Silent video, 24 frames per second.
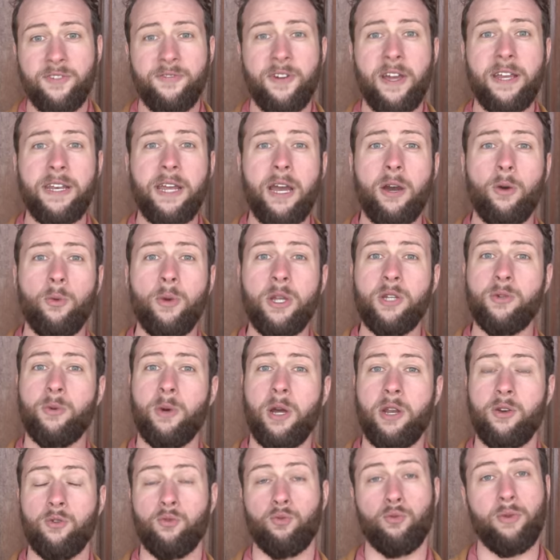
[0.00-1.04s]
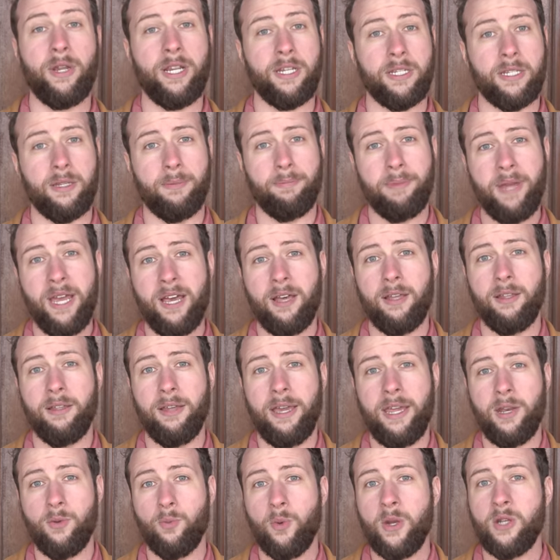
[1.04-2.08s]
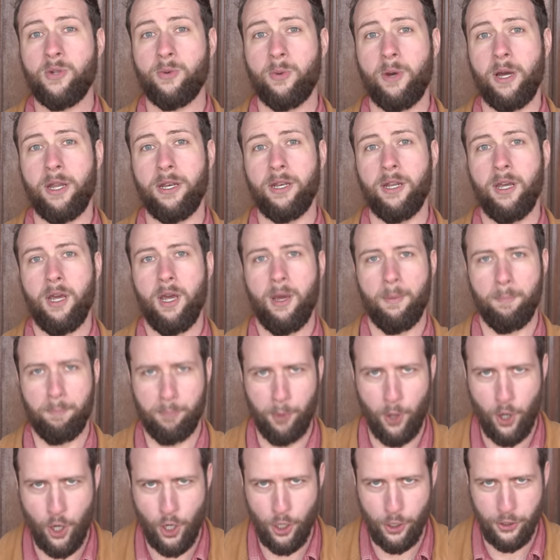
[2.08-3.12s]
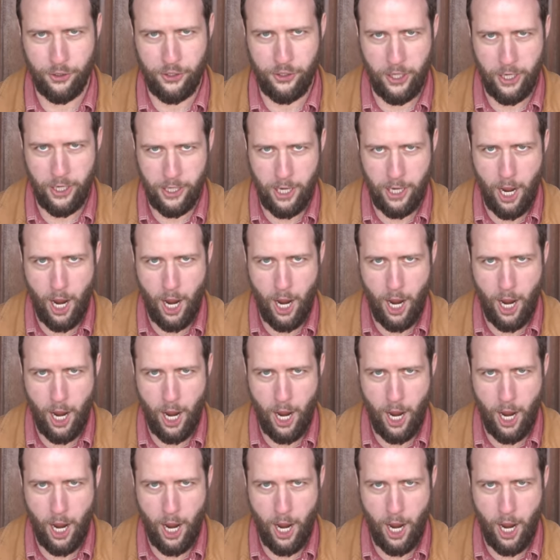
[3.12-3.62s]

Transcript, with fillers: To find out which one rings the bell and which one burns in